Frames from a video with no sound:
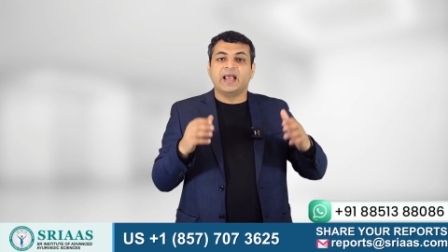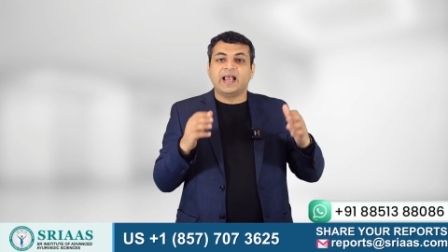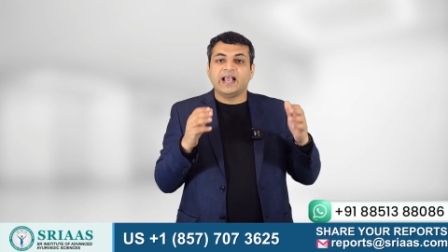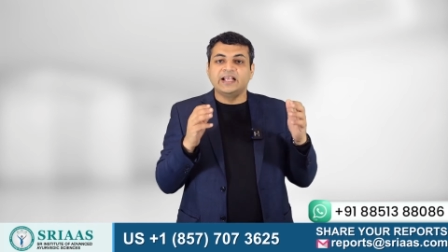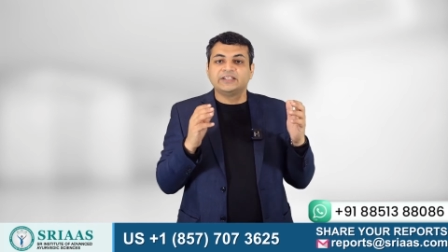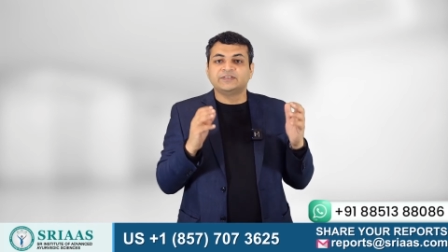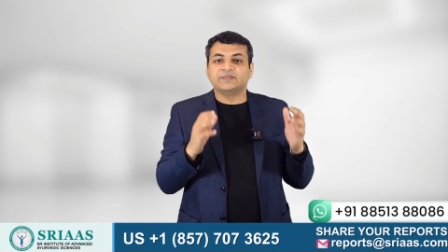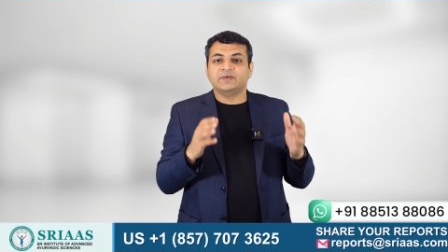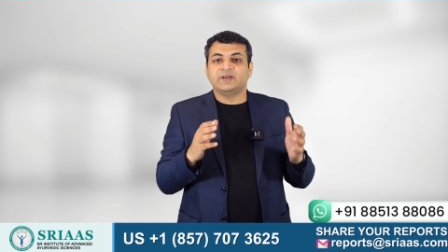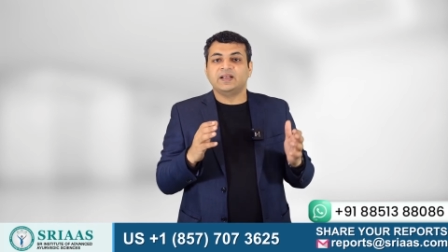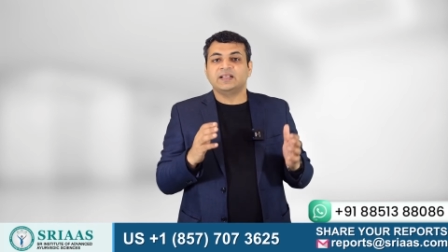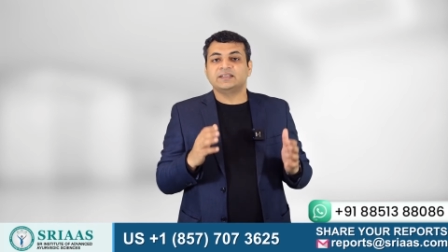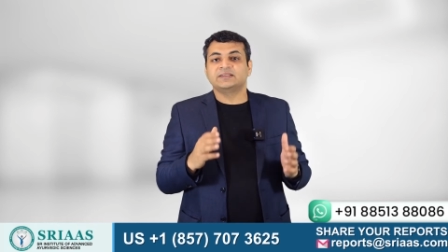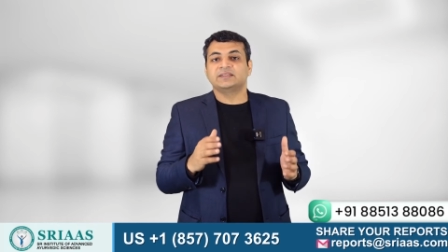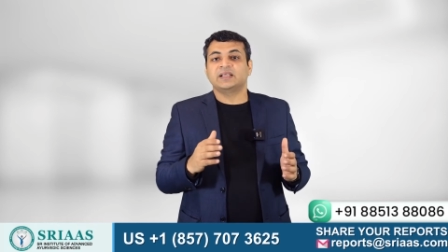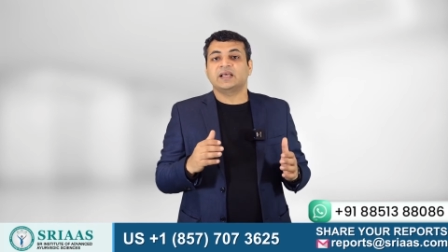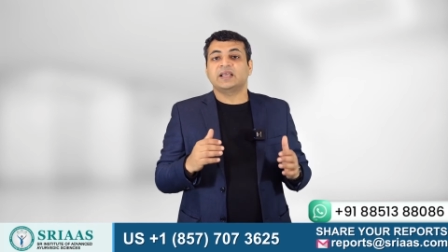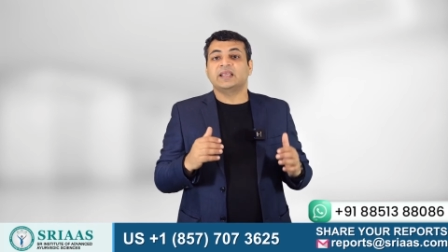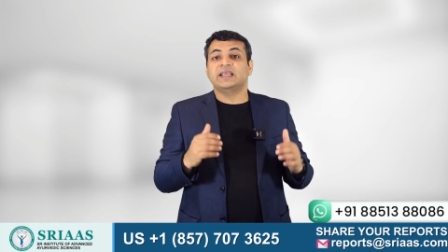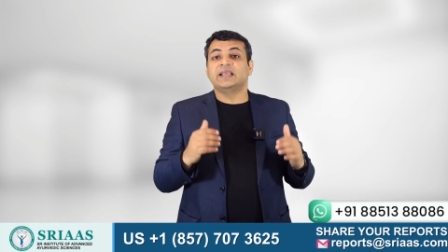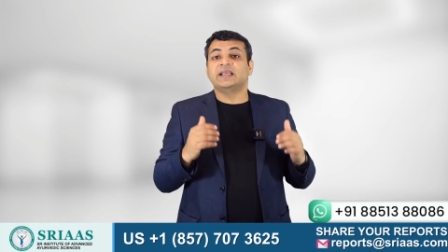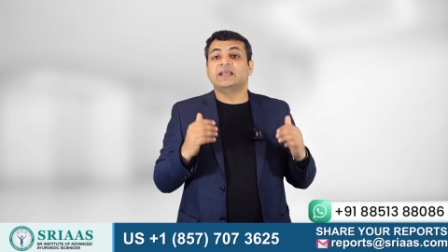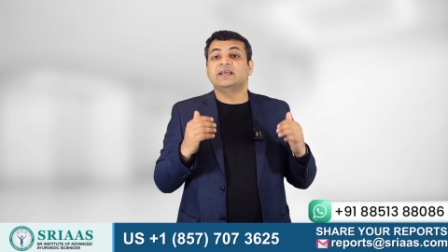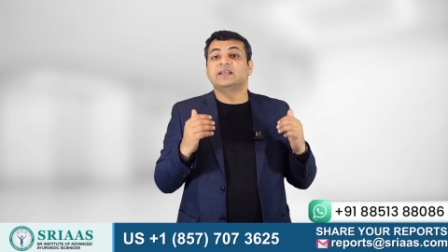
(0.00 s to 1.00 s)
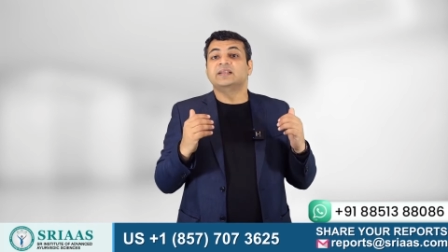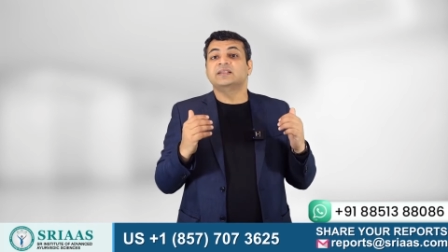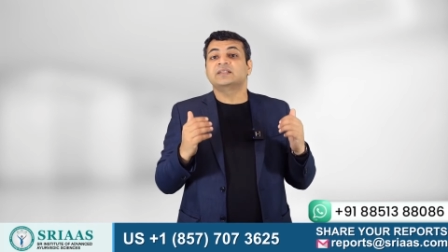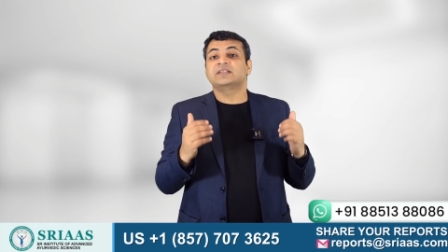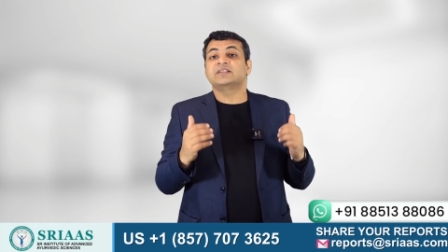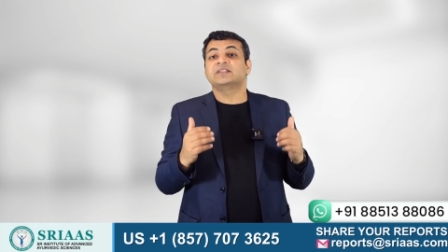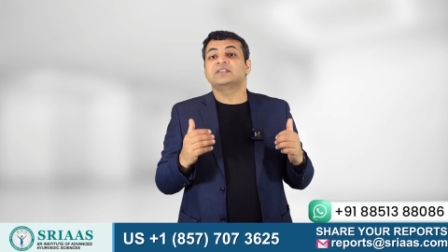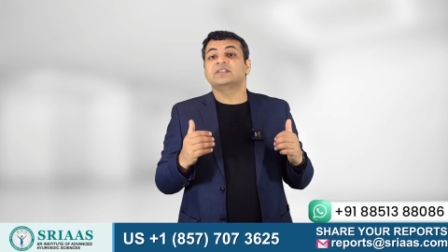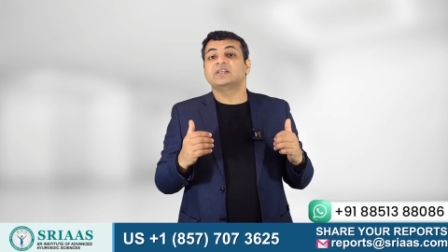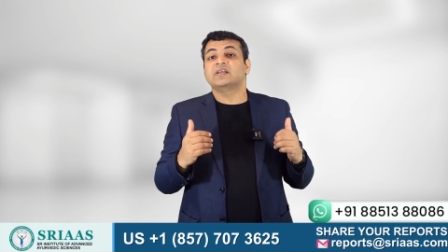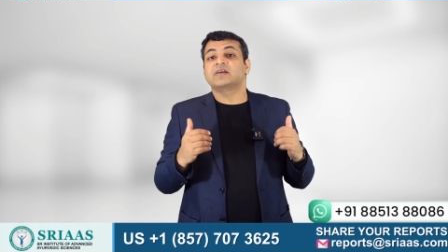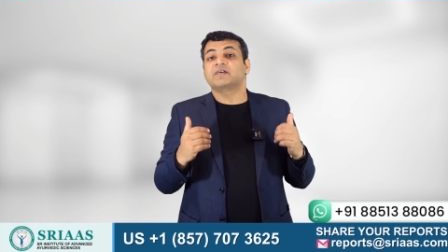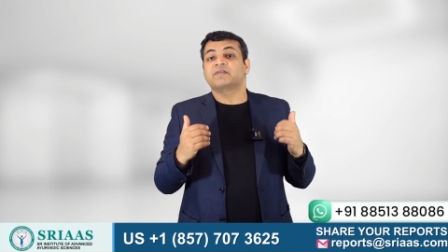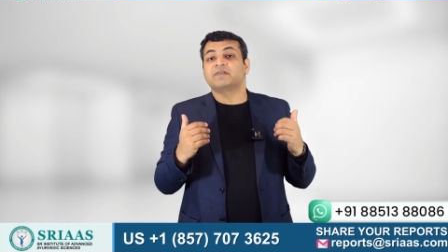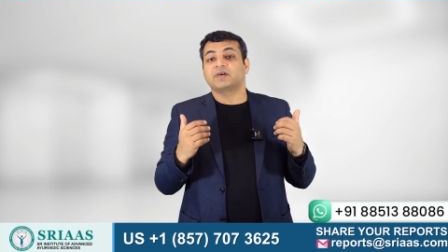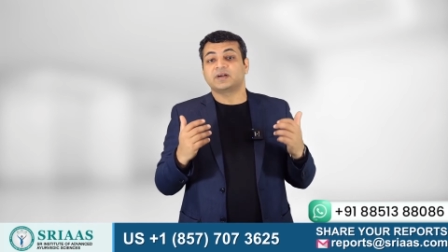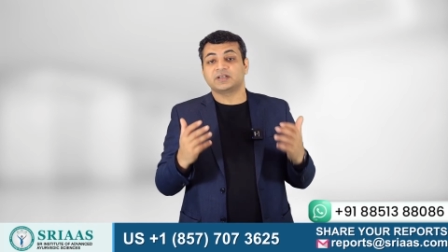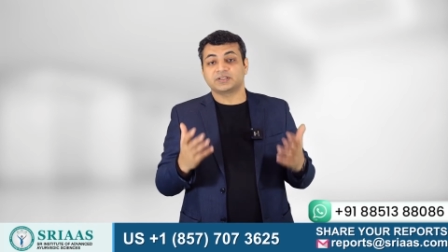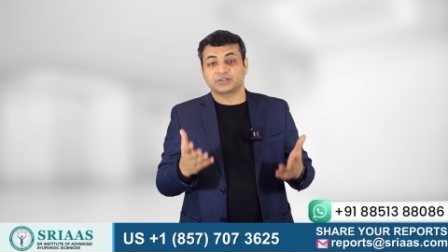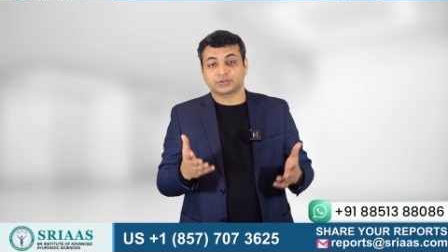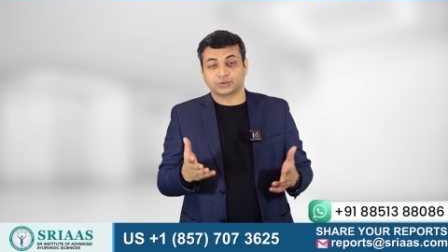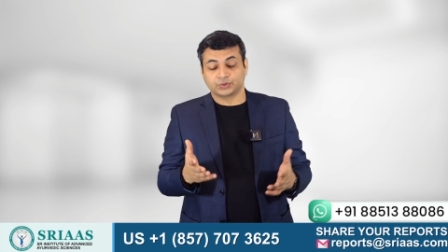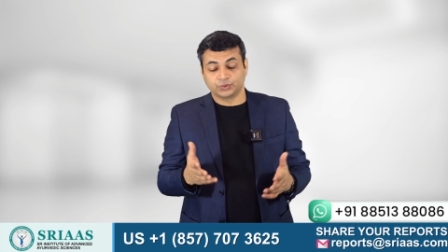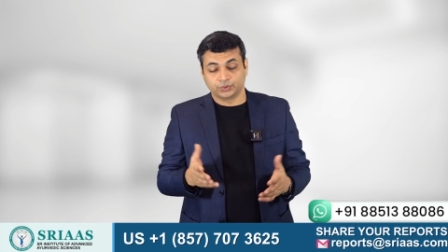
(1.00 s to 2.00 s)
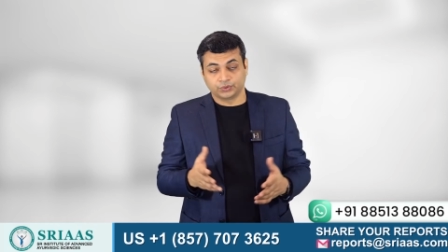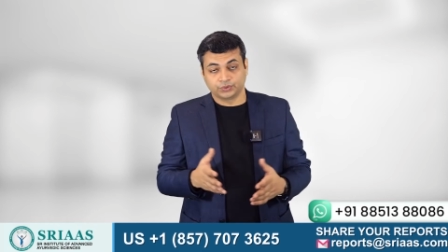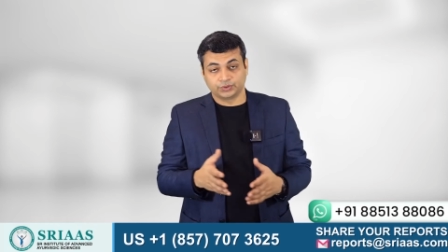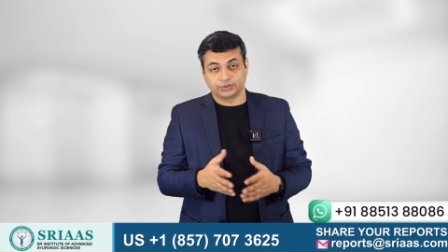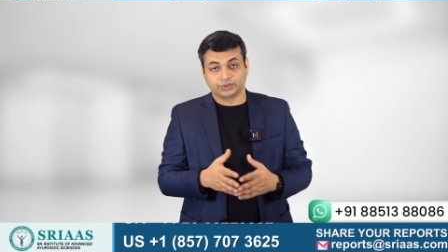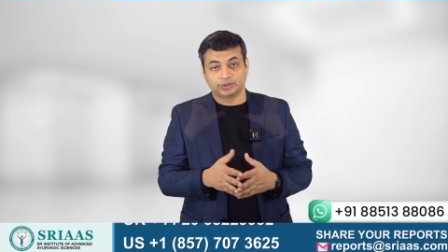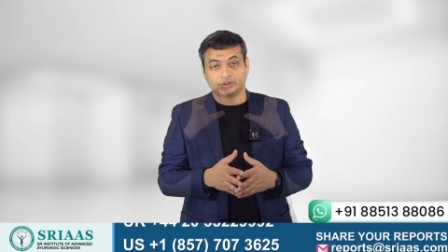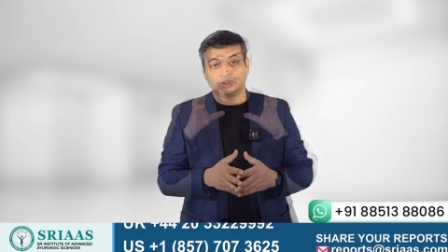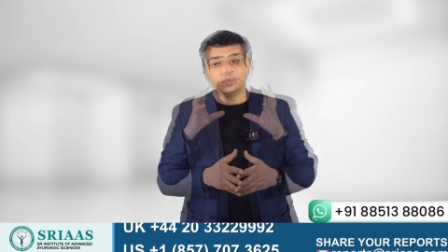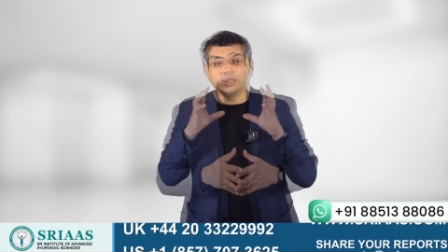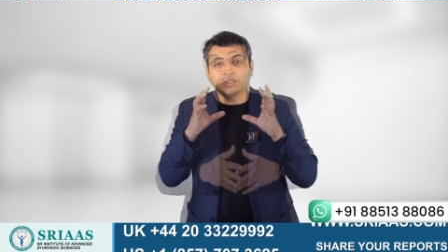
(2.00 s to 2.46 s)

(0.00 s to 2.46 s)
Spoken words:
as well as the increased GFR score.